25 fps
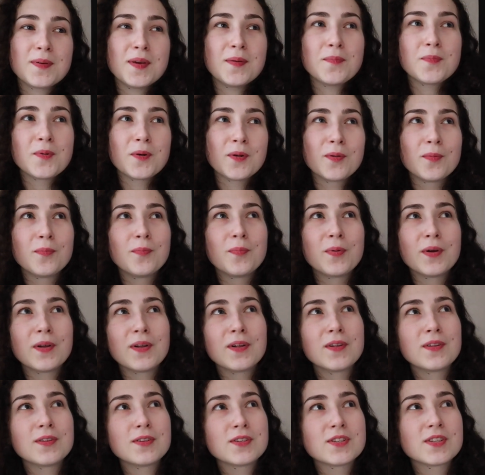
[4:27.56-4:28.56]
people
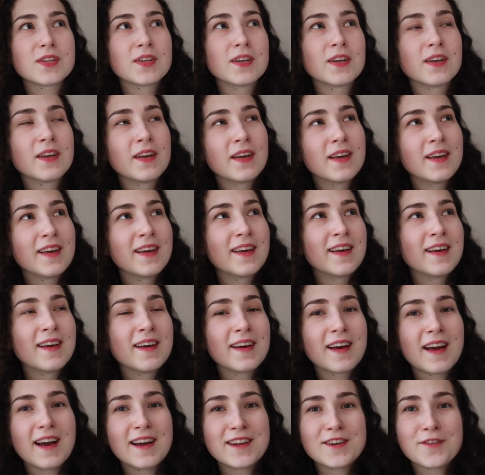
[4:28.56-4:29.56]
build
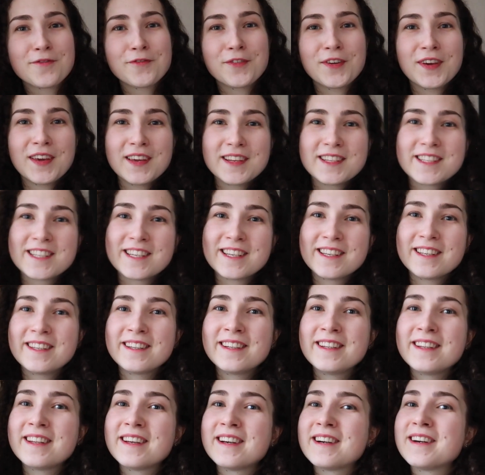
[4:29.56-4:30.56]
kind of
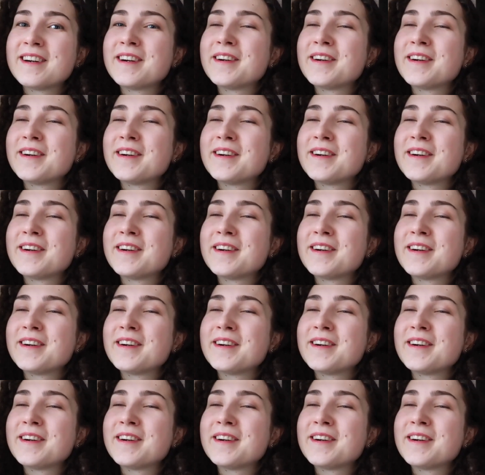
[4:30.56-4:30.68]
heating